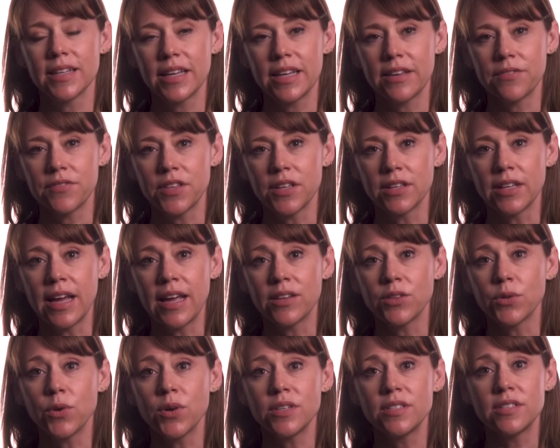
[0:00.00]
If the
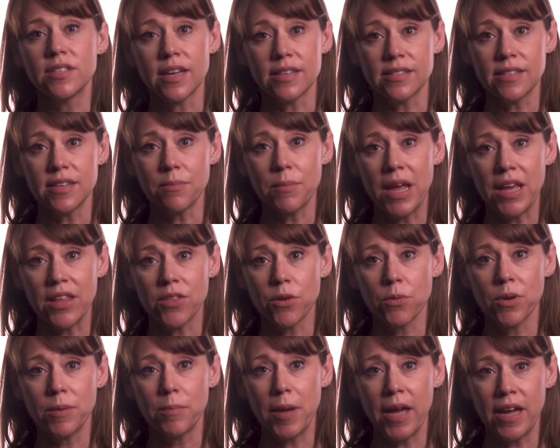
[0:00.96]
landlord doesn't make the
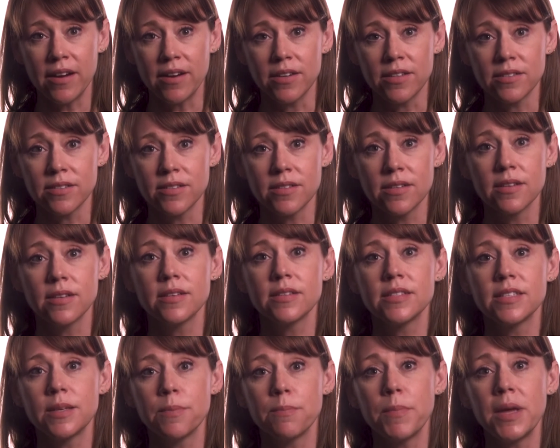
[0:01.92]
repairs,
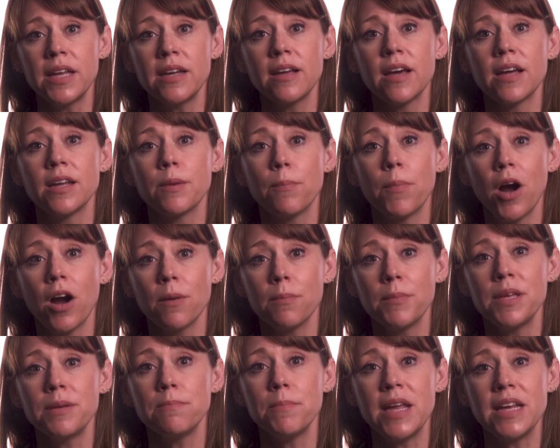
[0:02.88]
submit an
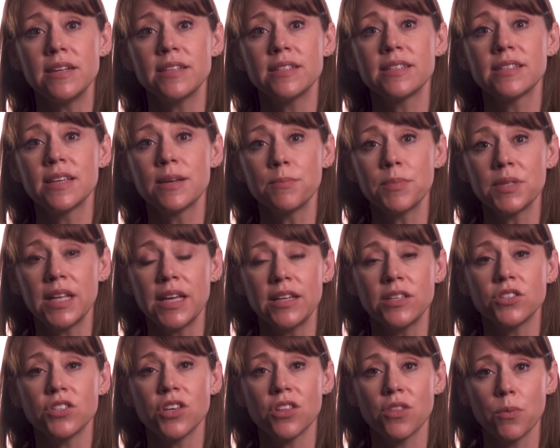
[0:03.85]
apartment maintenance
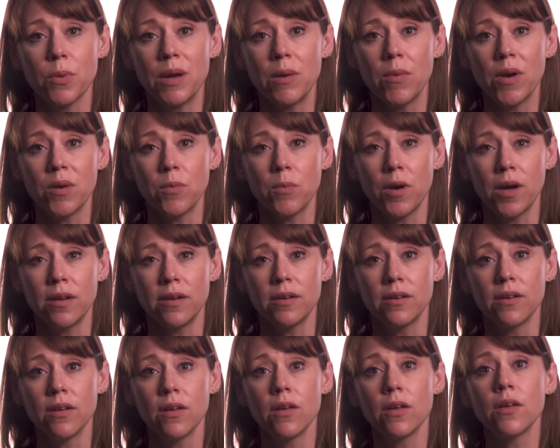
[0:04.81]
complaint to 311.
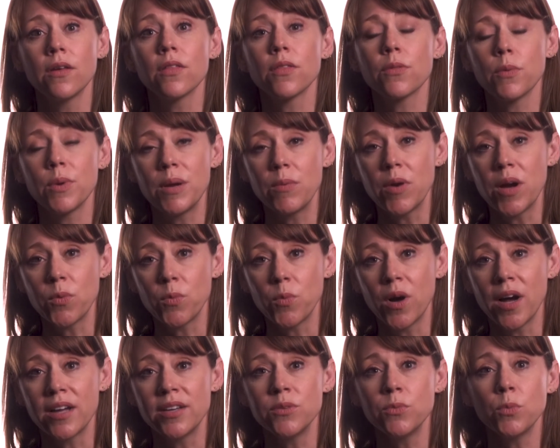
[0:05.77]

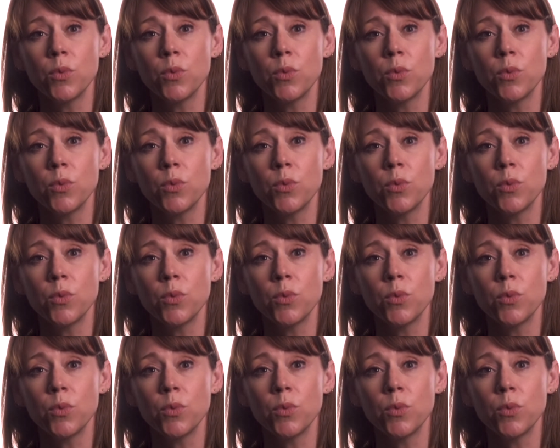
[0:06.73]
311